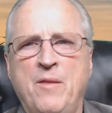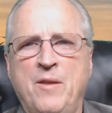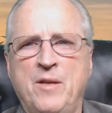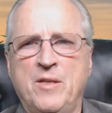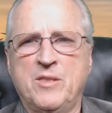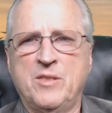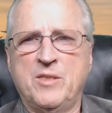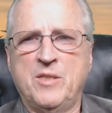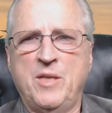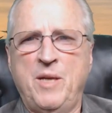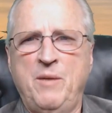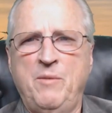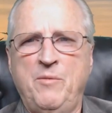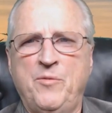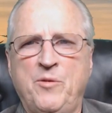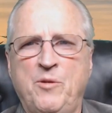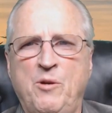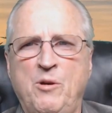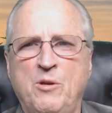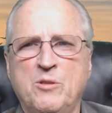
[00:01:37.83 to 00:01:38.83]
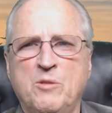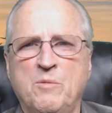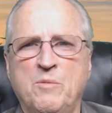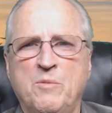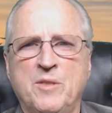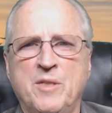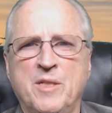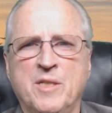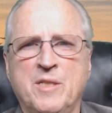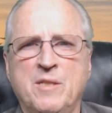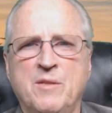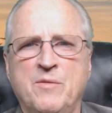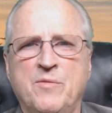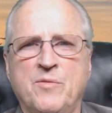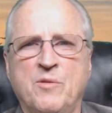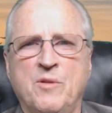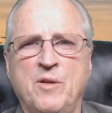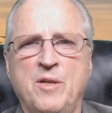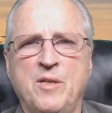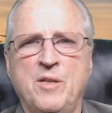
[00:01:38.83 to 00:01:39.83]
the same folks who predicted
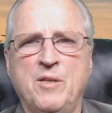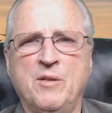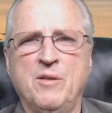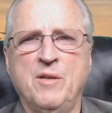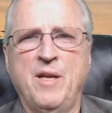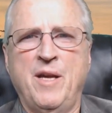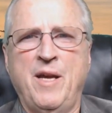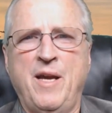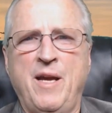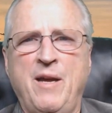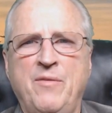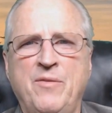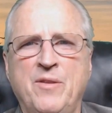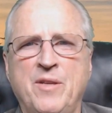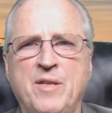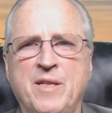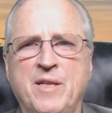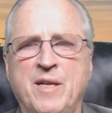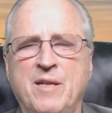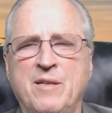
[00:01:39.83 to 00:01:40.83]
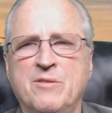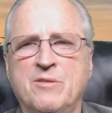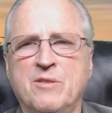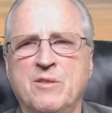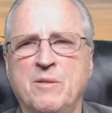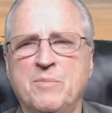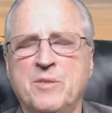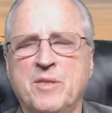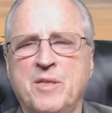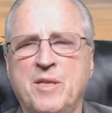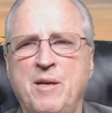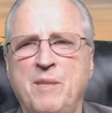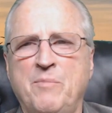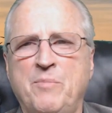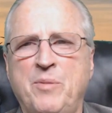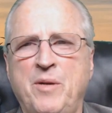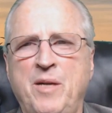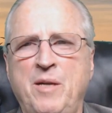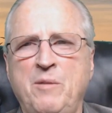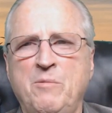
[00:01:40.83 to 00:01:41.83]
for a year and a half that Donald Trump's
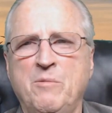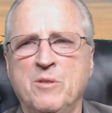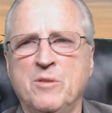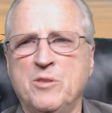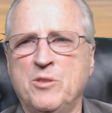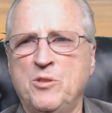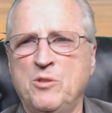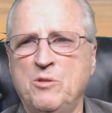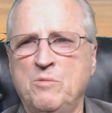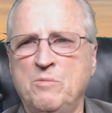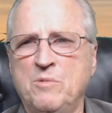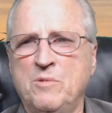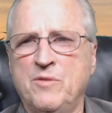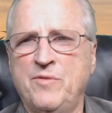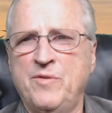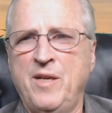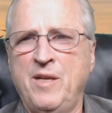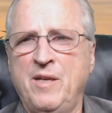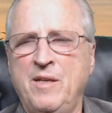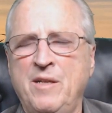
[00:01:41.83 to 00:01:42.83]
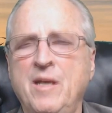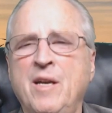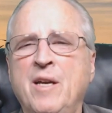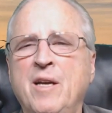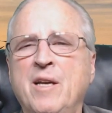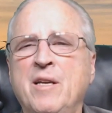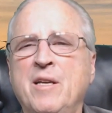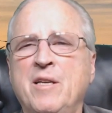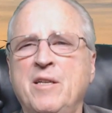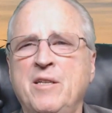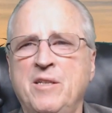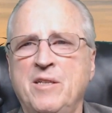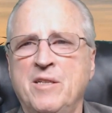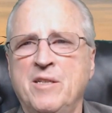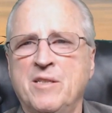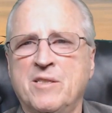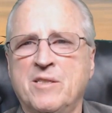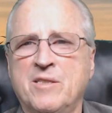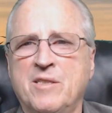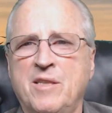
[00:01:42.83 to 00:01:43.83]
campaign was doomed to fail?
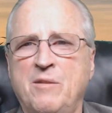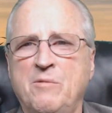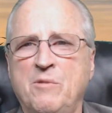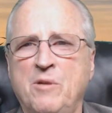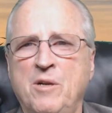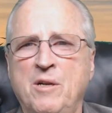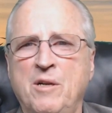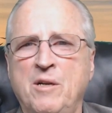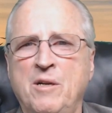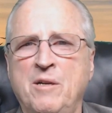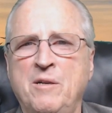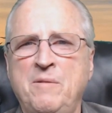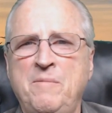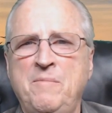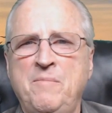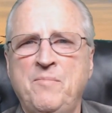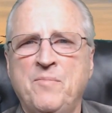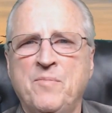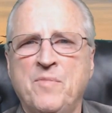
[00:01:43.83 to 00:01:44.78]
Yes, they were.